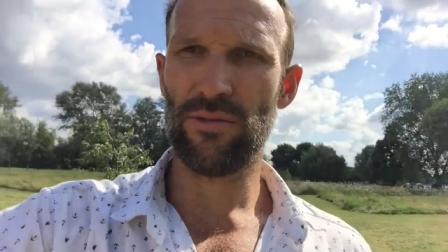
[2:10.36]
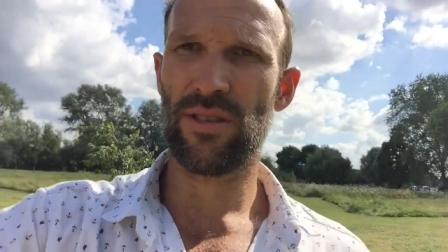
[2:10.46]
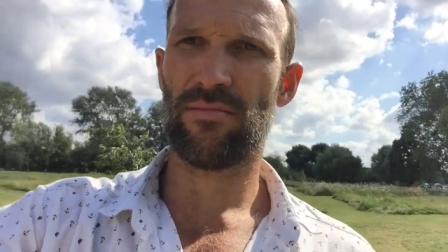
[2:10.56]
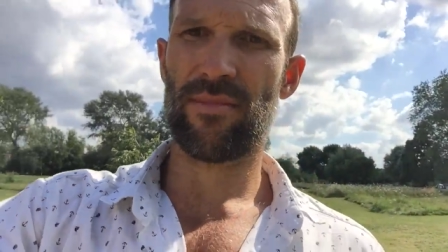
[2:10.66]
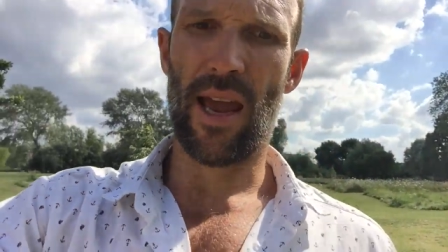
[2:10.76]

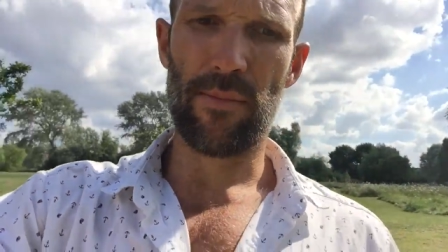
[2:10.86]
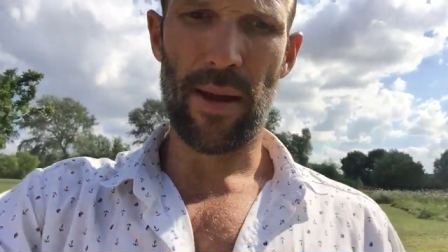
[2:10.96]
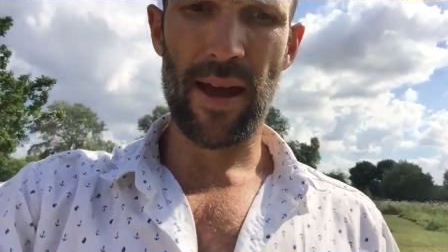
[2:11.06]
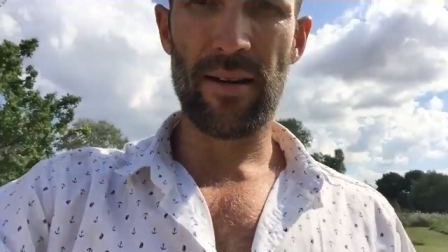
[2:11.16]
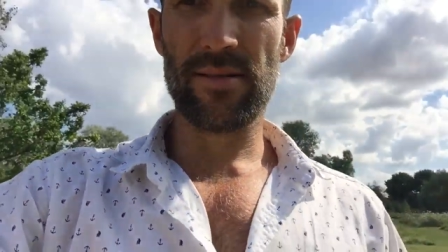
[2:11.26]
lose ten
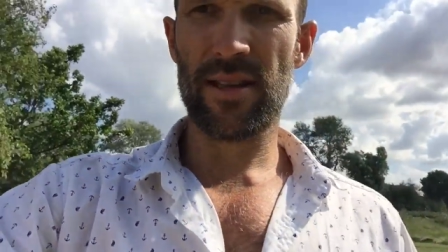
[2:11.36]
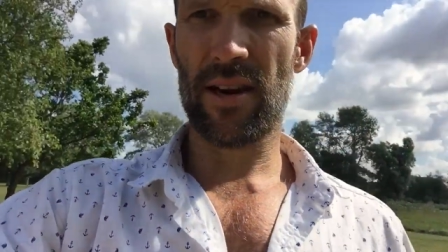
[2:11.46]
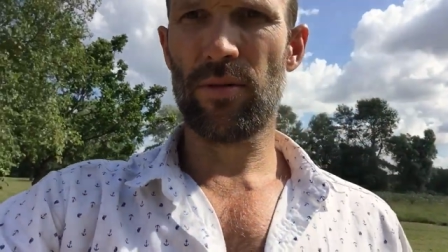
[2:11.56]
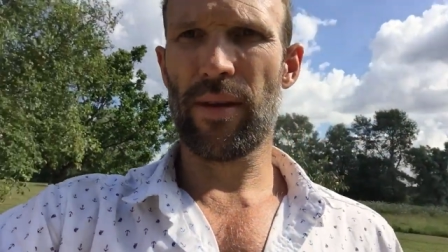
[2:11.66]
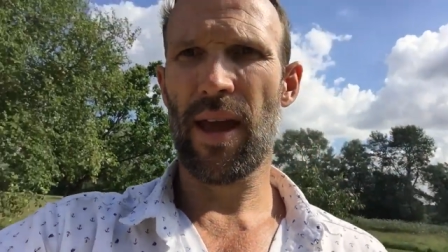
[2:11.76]
pounds,
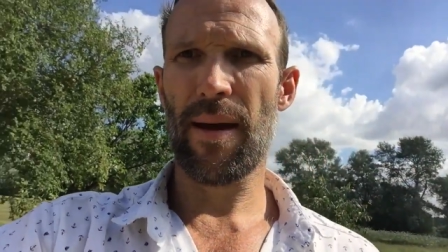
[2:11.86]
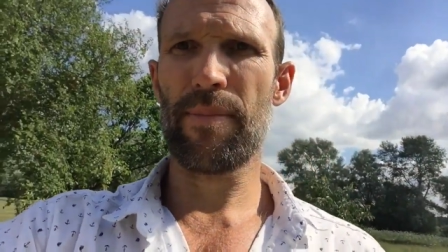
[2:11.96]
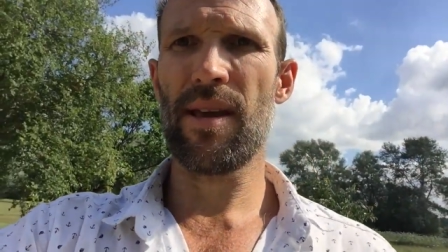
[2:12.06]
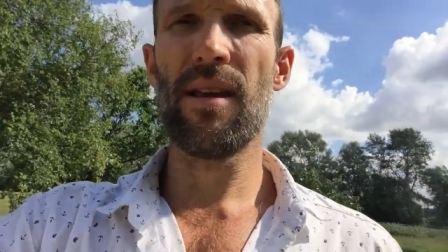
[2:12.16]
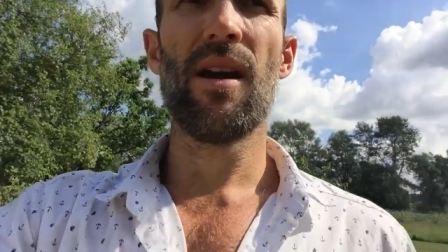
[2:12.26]
then I'll be
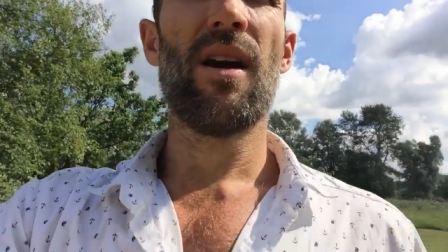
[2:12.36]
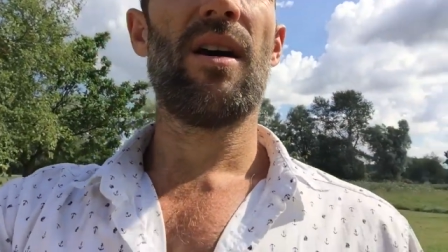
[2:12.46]
happy.